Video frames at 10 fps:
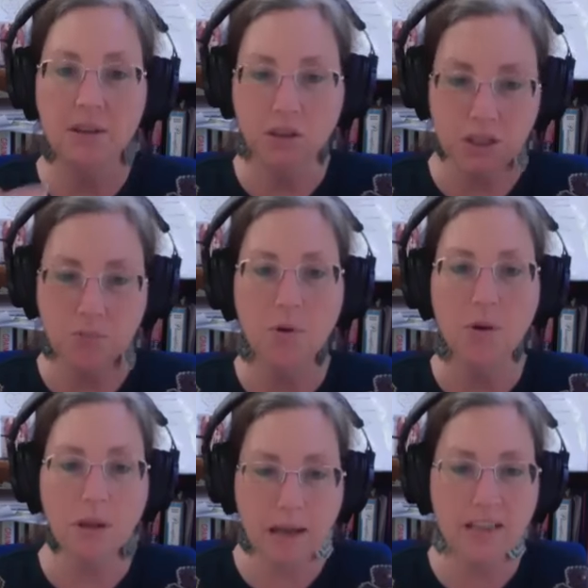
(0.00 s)
she's
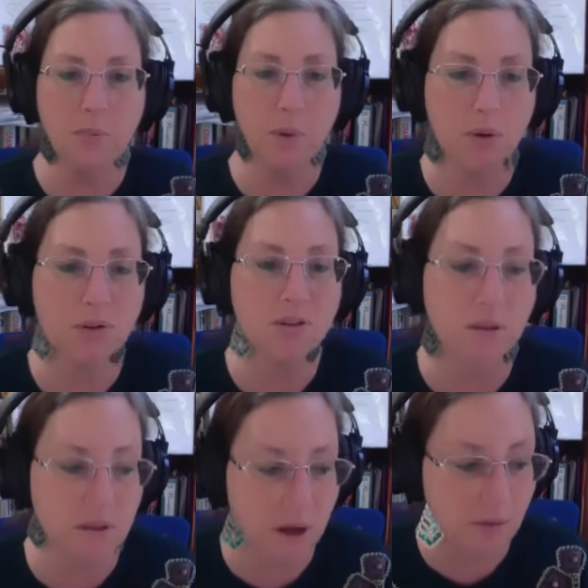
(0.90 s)
putting nice posts and
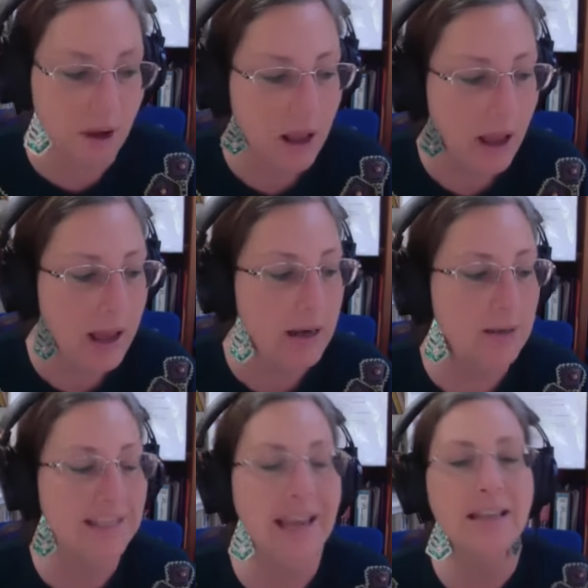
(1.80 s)
stuff. And
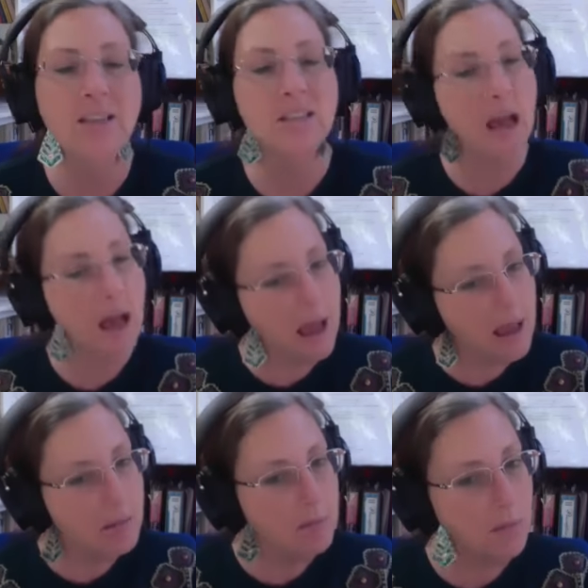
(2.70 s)
it takes
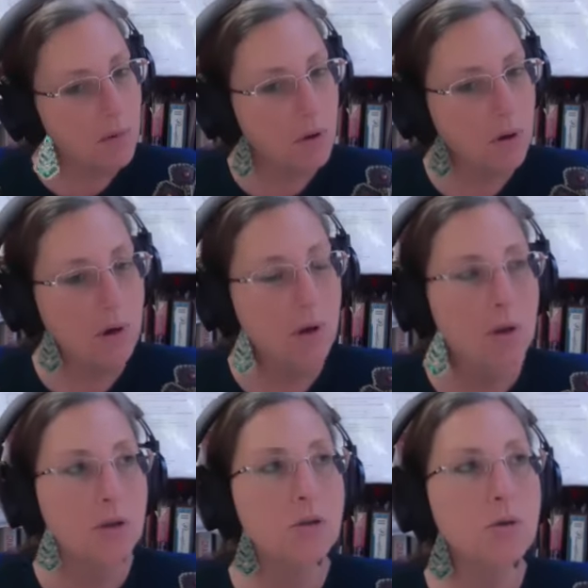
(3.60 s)
time
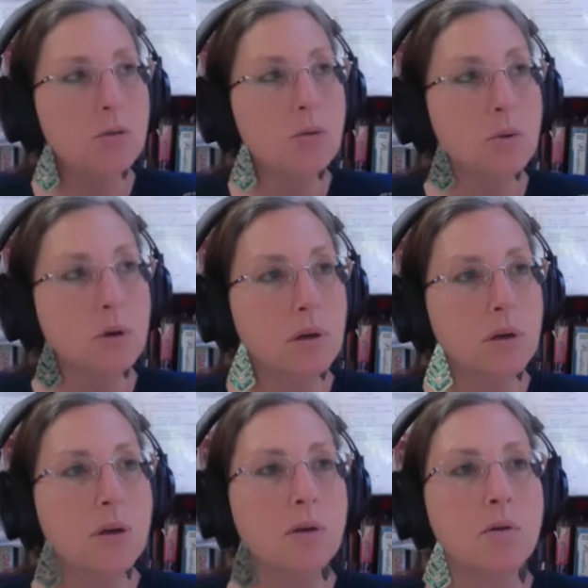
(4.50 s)
to
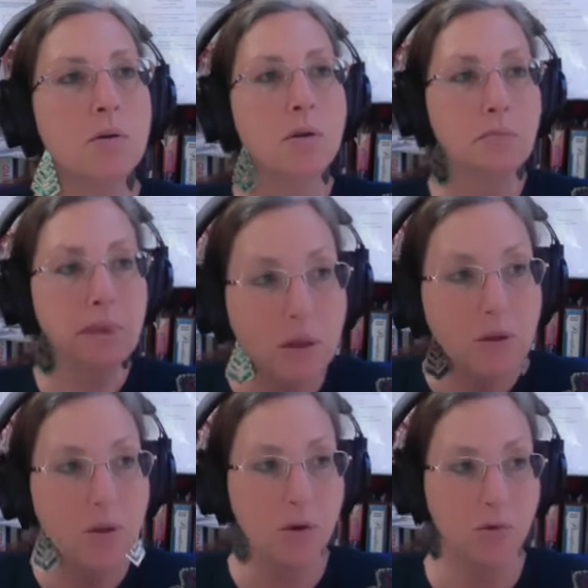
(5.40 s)

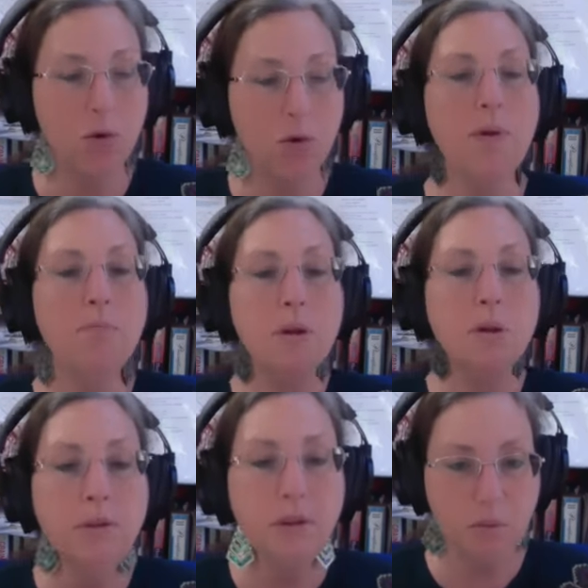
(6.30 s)
build the group and
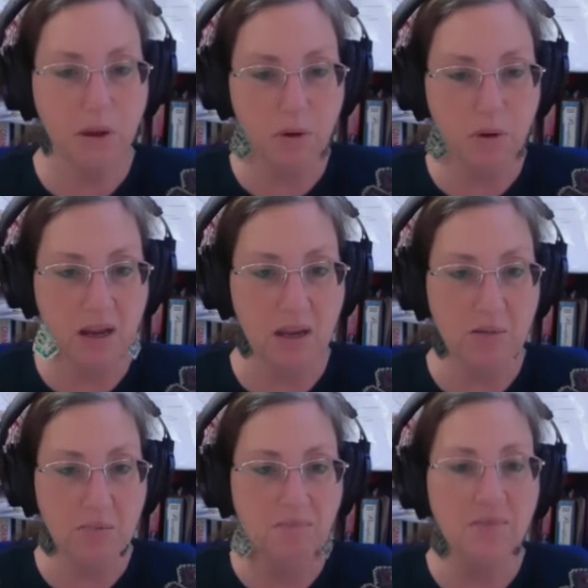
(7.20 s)
build the
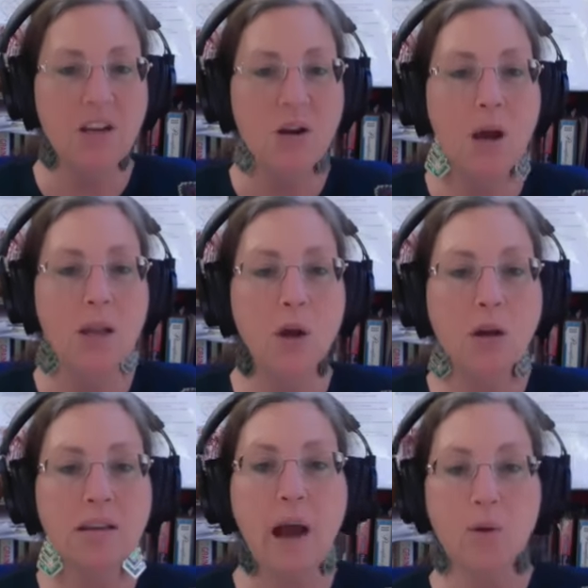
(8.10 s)
community. I look
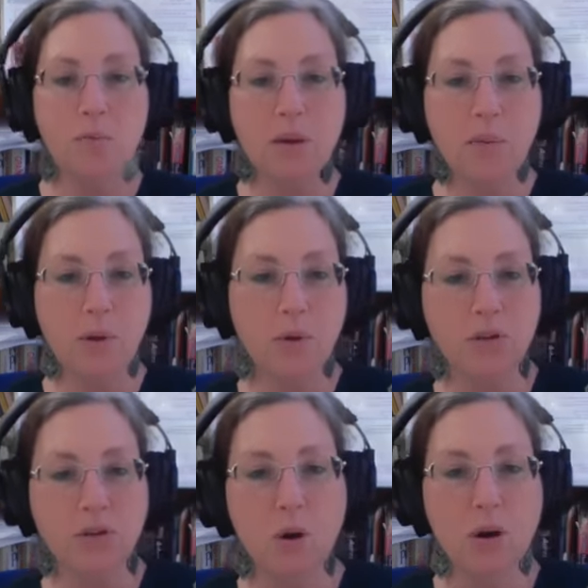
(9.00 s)
now at people who
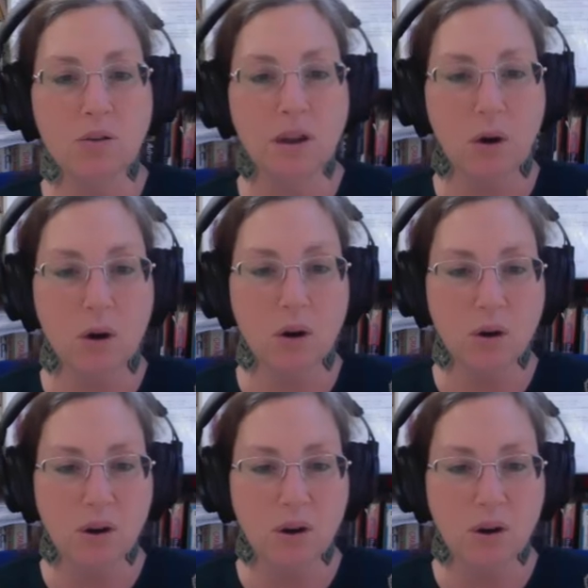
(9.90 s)
started their